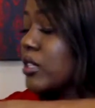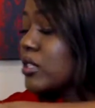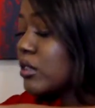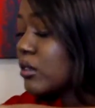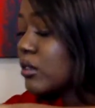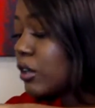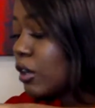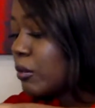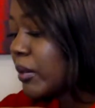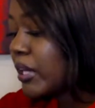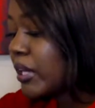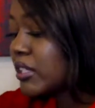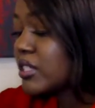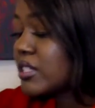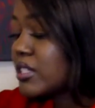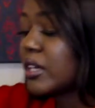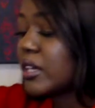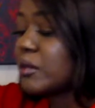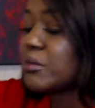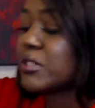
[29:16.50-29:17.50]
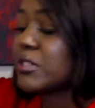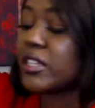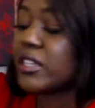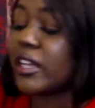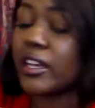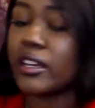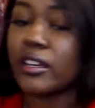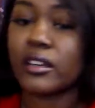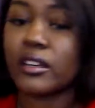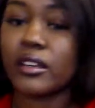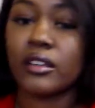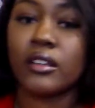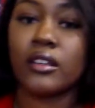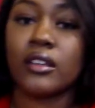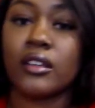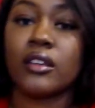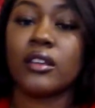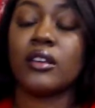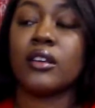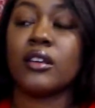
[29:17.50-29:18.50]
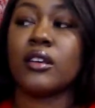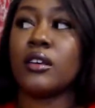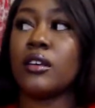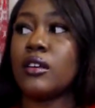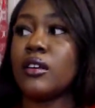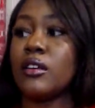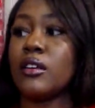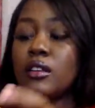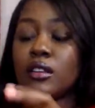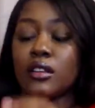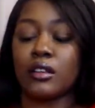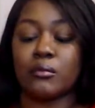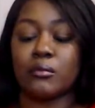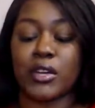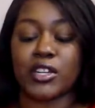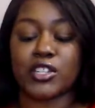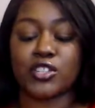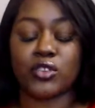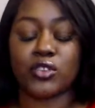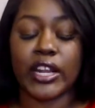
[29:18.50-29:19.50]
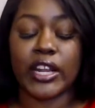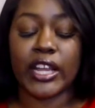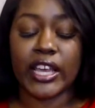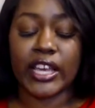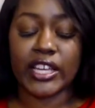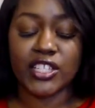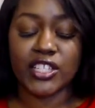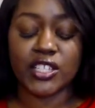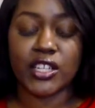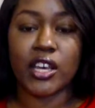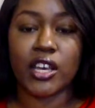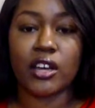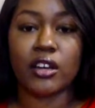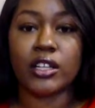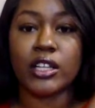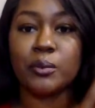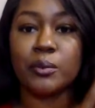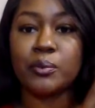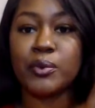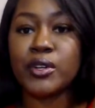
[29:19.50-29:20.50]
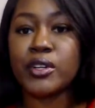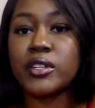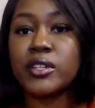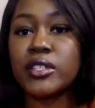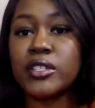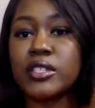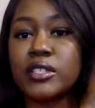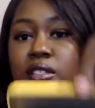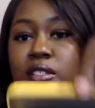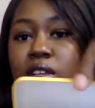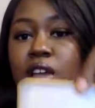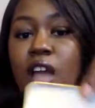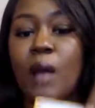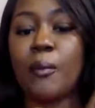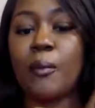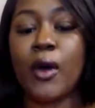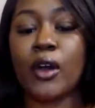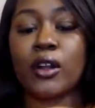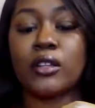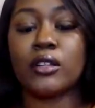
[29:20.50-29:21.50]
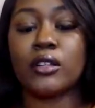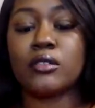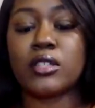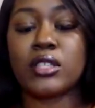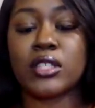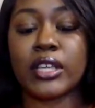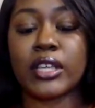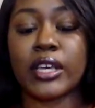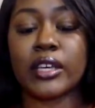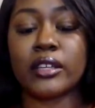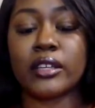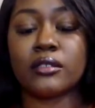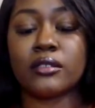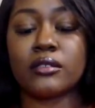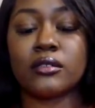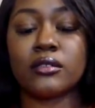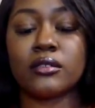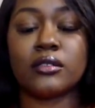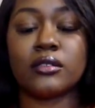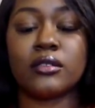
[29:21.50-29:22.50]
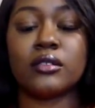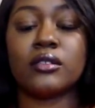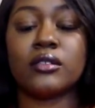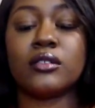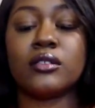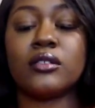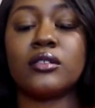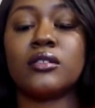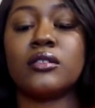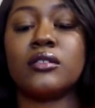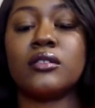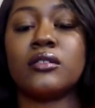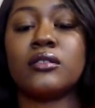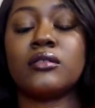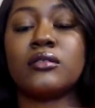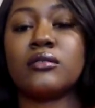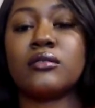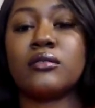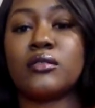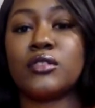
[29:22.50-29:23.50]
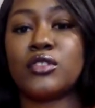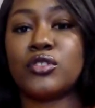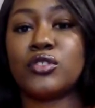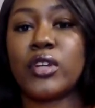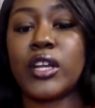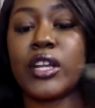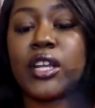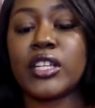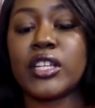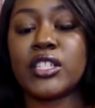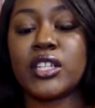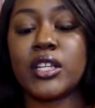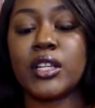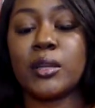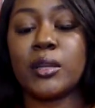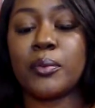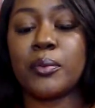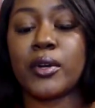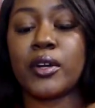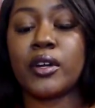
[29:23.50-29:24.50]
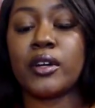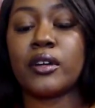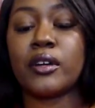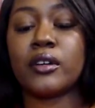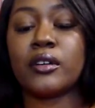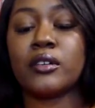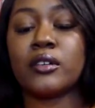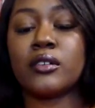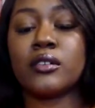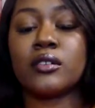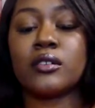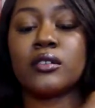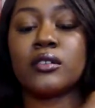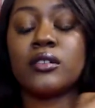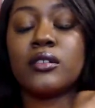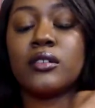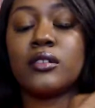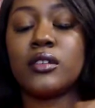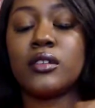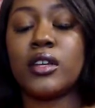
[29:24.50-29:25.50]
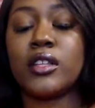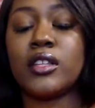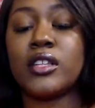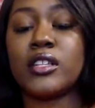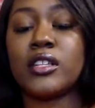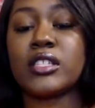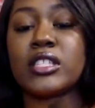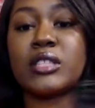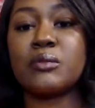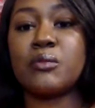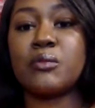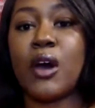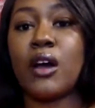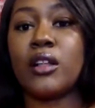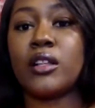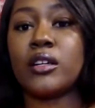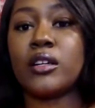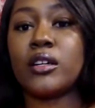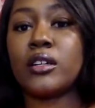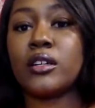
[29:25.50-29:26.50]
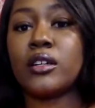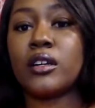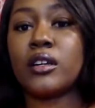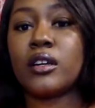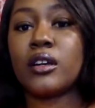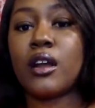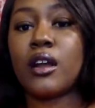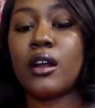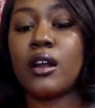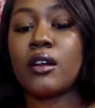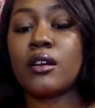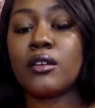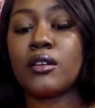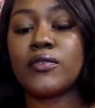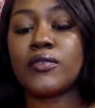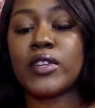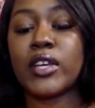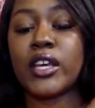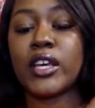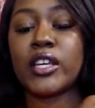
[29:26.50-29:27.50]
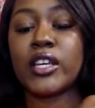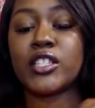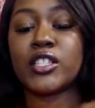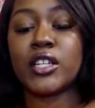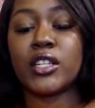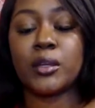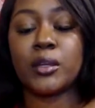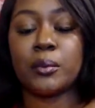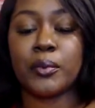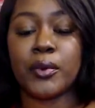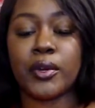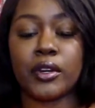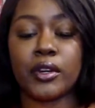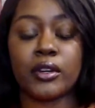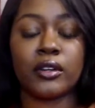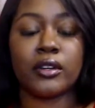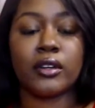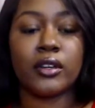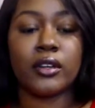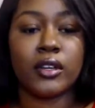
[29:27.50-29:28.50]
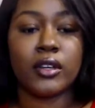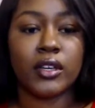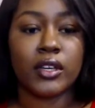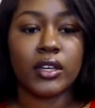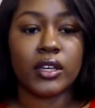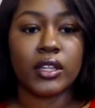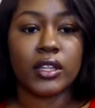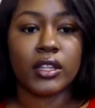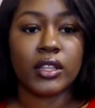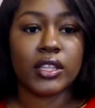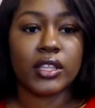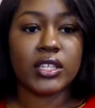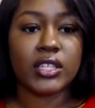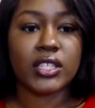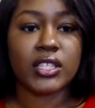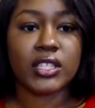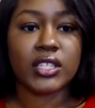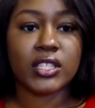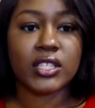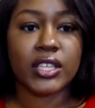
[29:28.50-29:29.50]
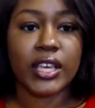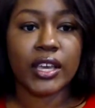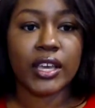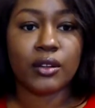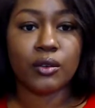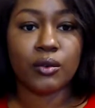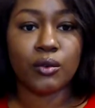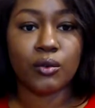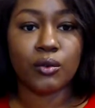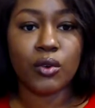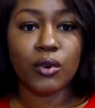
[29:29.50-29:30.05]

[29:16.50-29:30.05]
So don't make the same mistake. My straight edge nail clippers, I bought a little set, straight edge clipper, and then a smaller curved edge clipper. This set